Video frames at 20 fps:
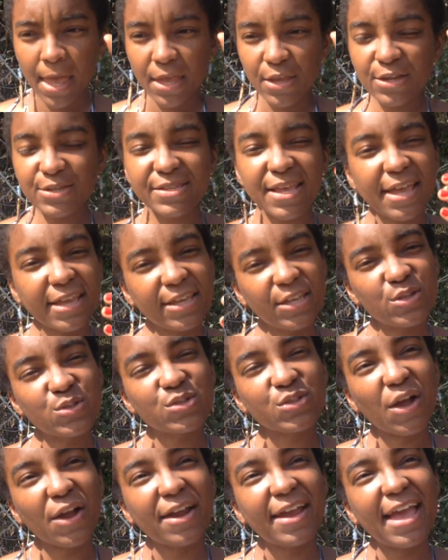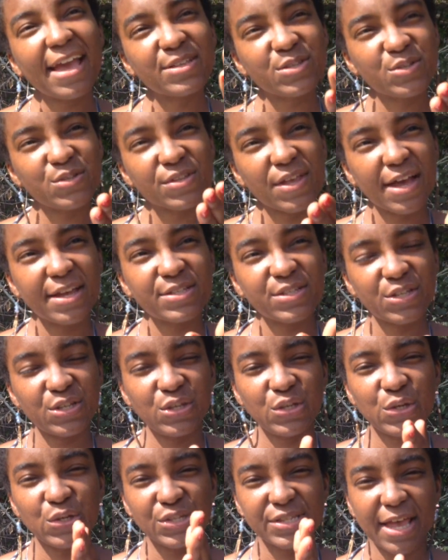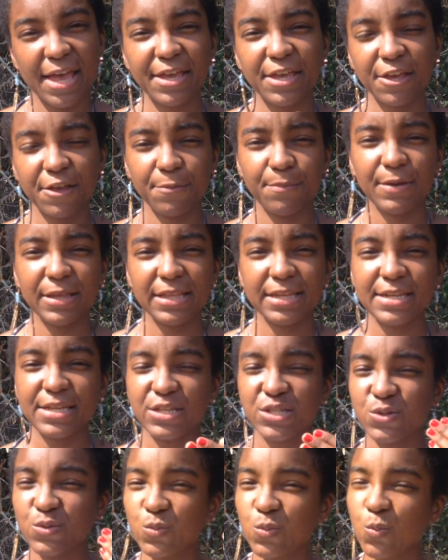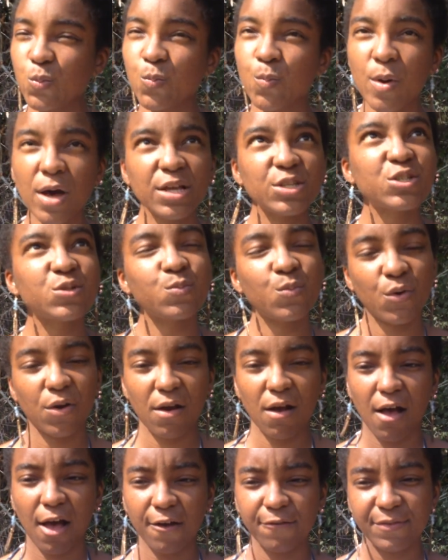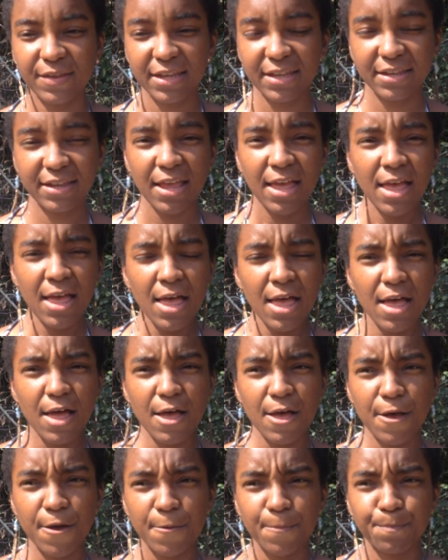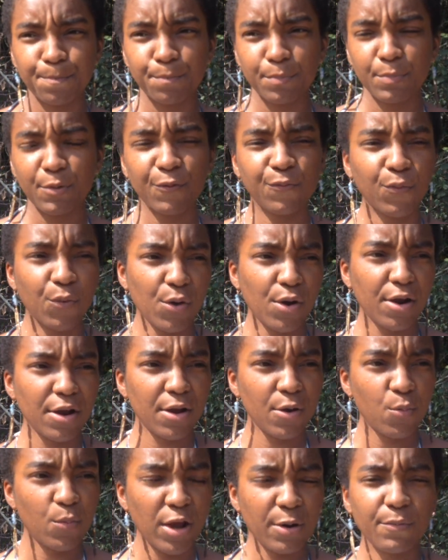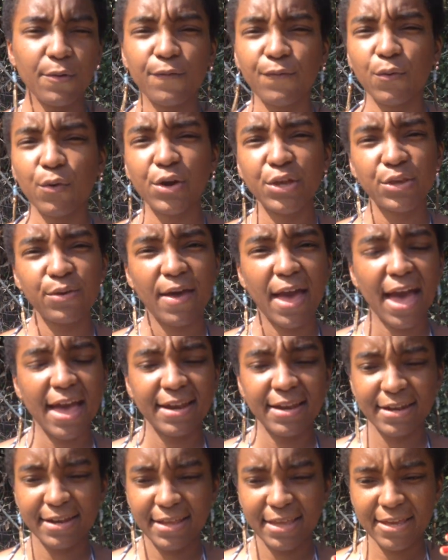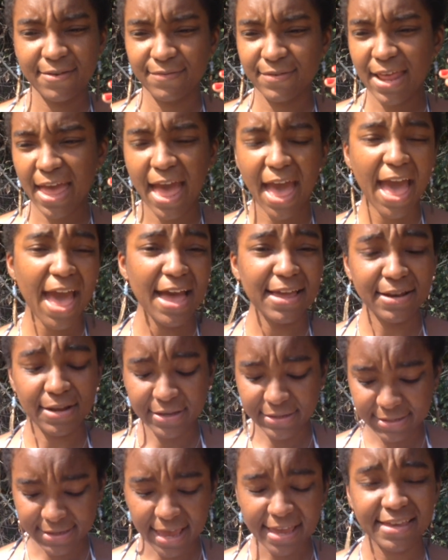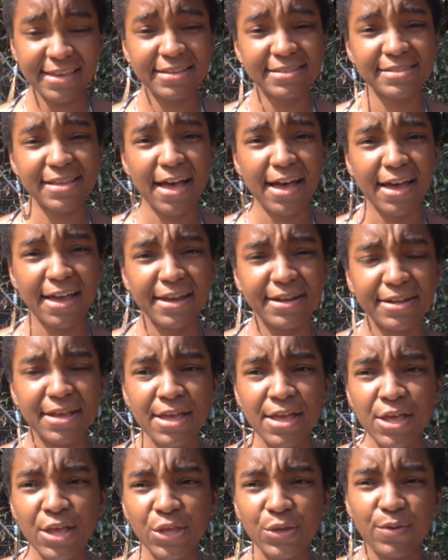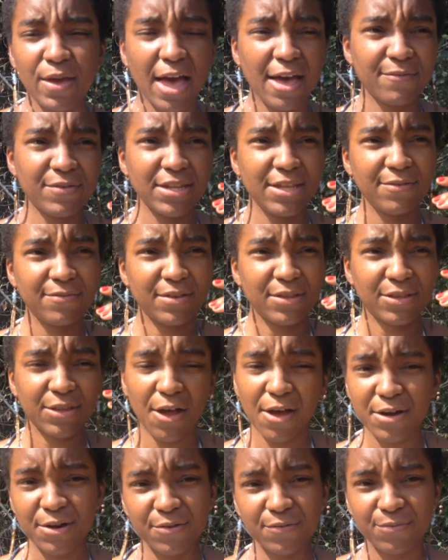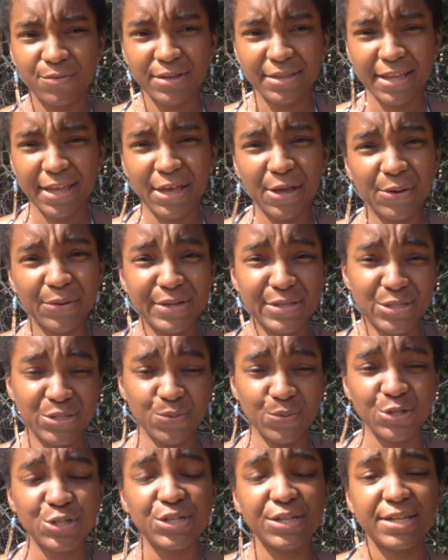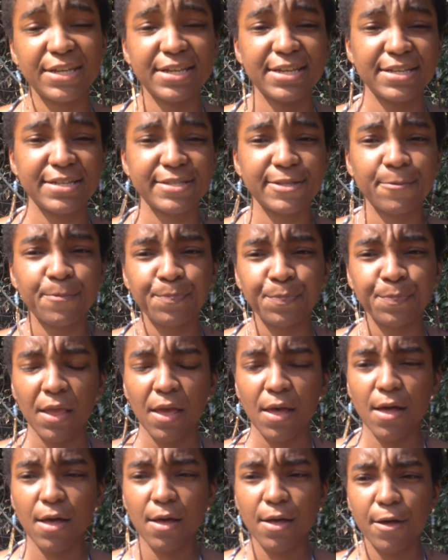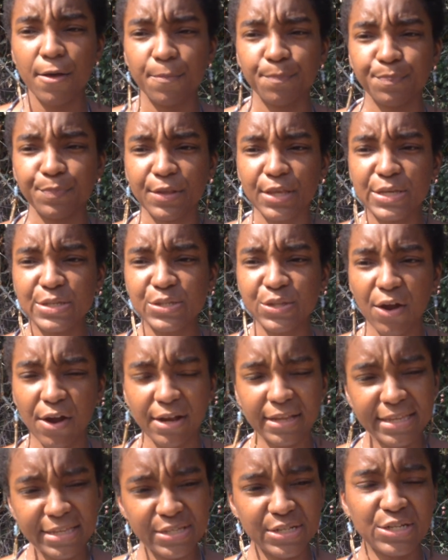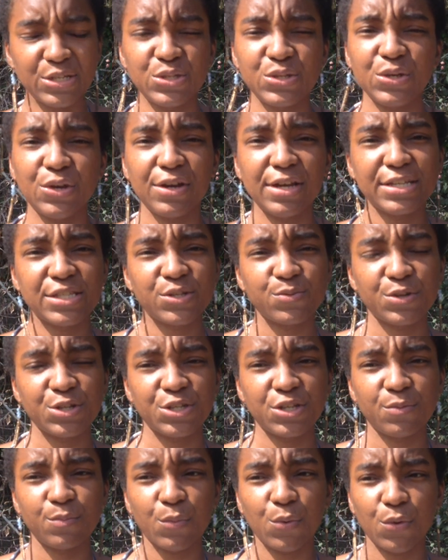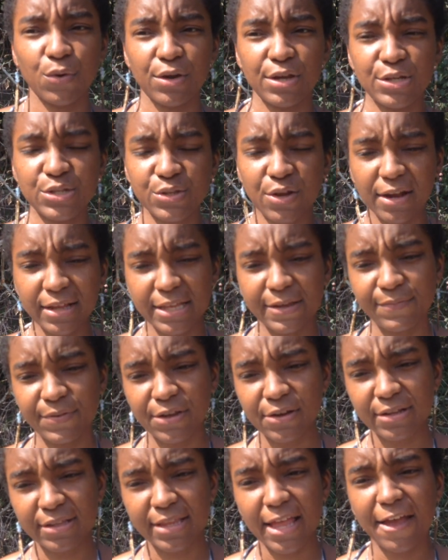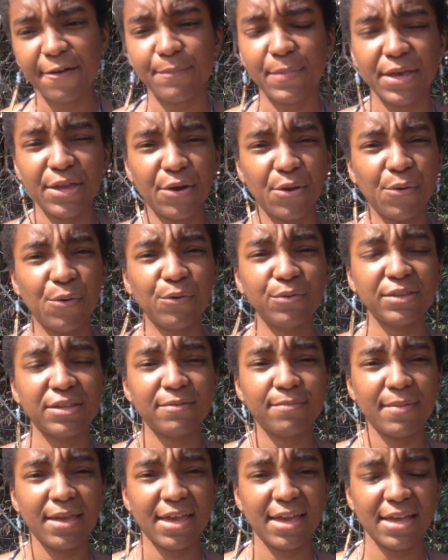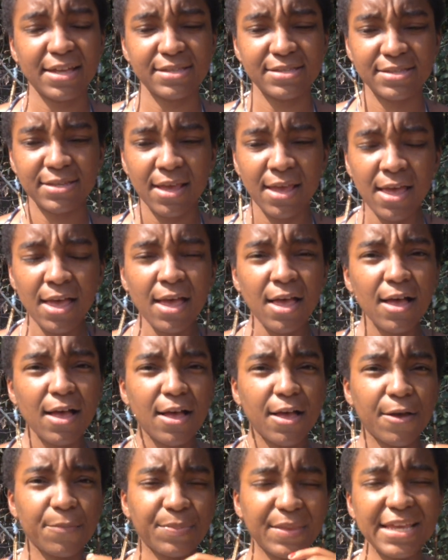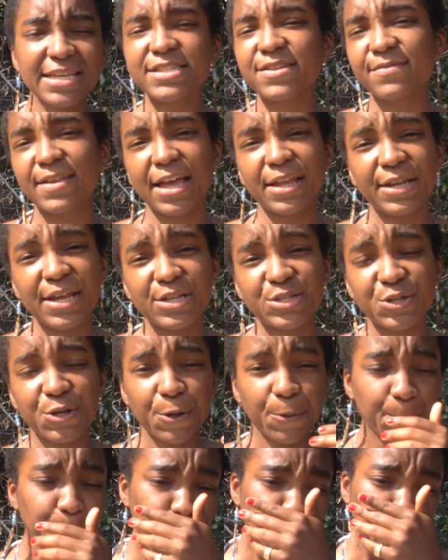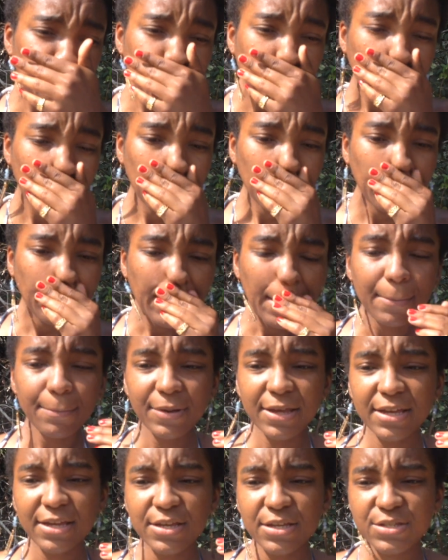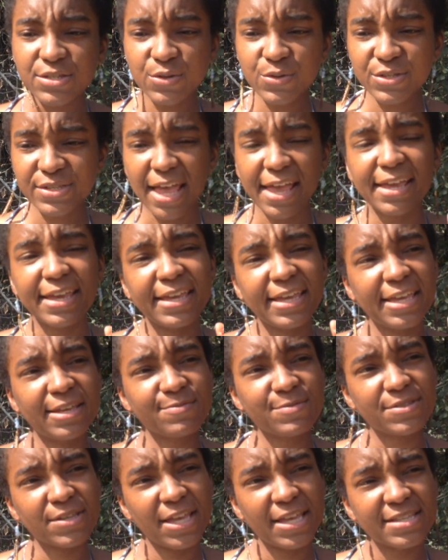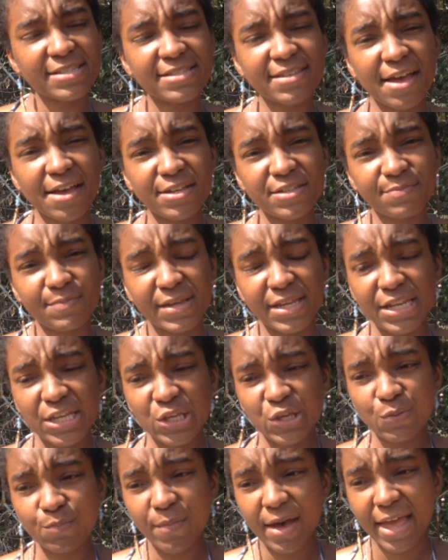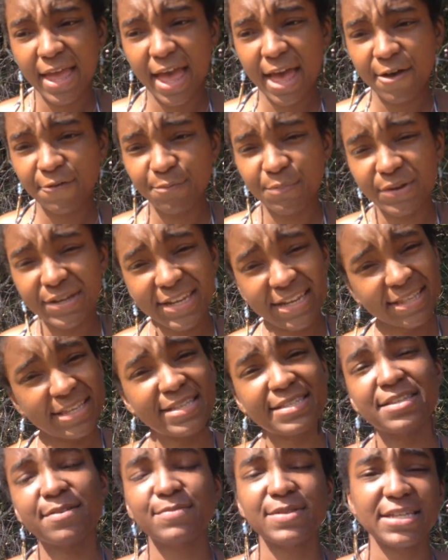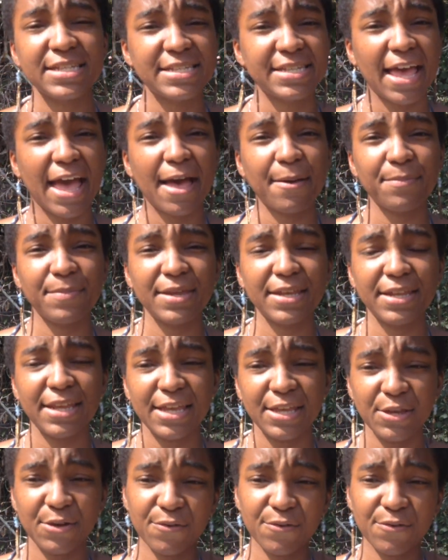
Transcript: exercising your psychic abilities much more often. Before you hadn't even had a psychic side, you haven't even thought of what the hell intuition is. You start listening to your intuition more. You start living your life by your own demands, things of that nature. But so psychic insights, meaning you might have predicted something to happen in